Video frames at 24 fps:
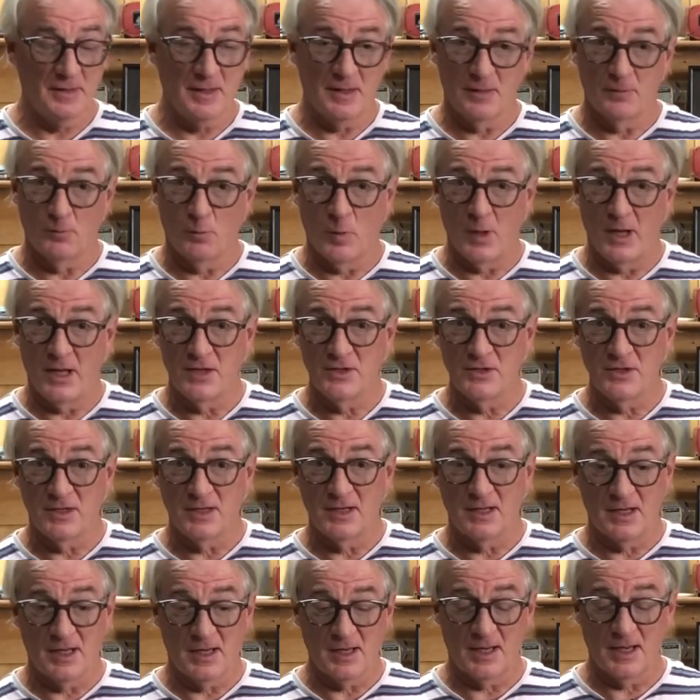wedge and
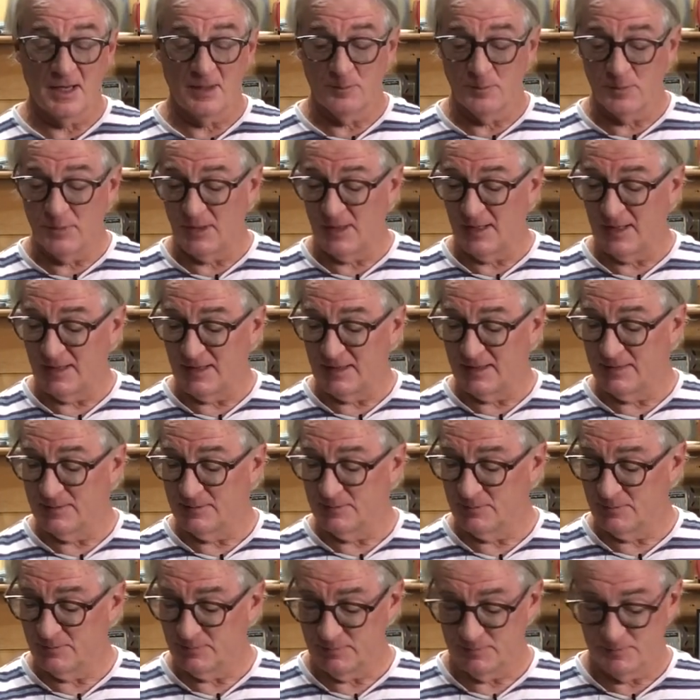inclined plane,
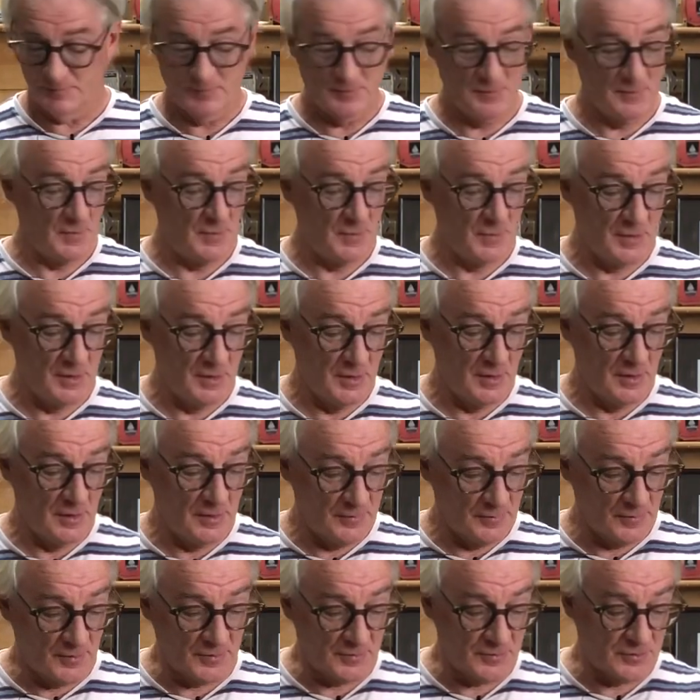
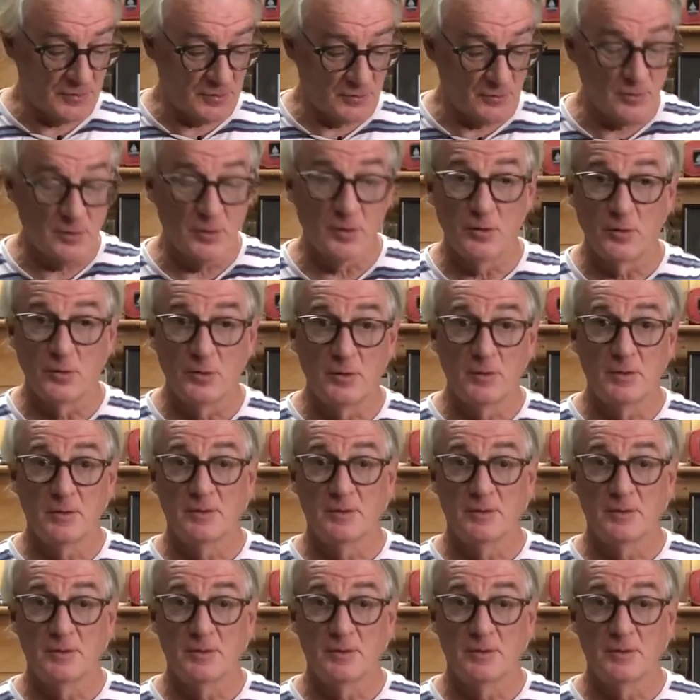the screw.